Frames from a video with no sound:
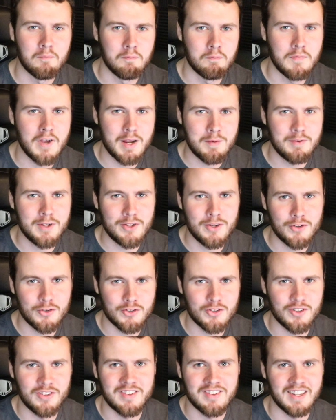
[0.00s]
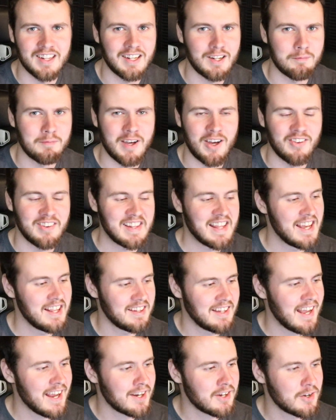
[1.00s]
Maybe you should think about
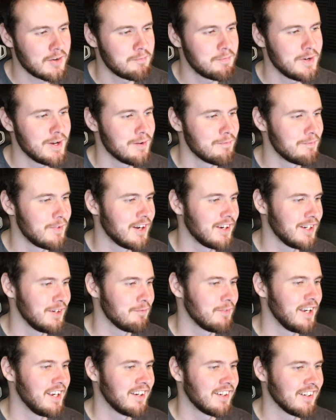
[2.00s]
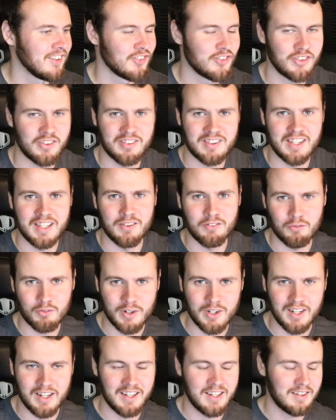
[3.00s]
that. That could be a moneymaker. Just
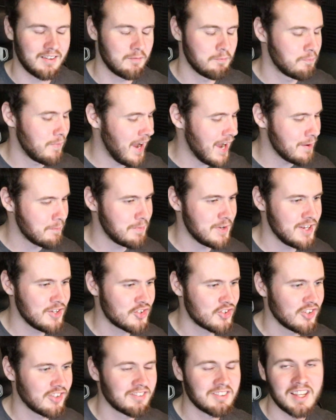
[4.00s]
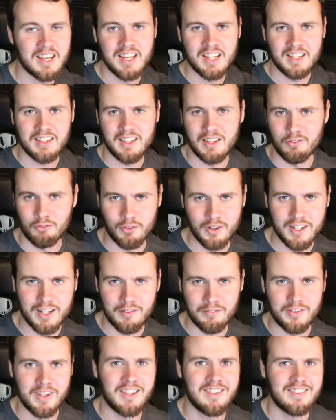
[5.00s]
buy beaches, get rid
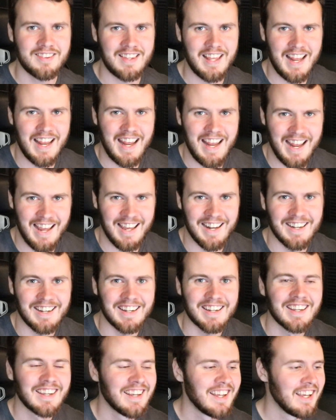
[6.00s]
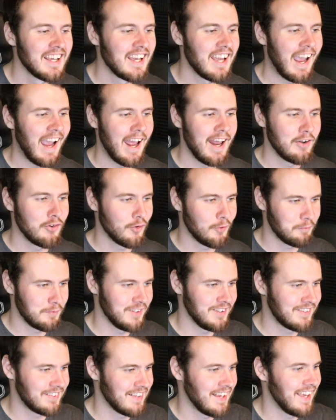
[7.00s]
of the sand, and you'll
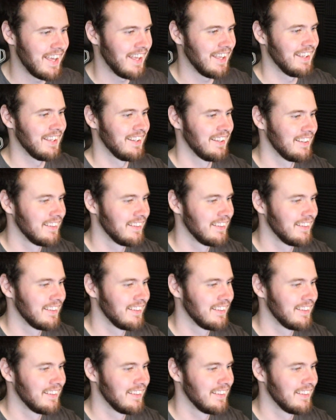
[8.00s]
be set.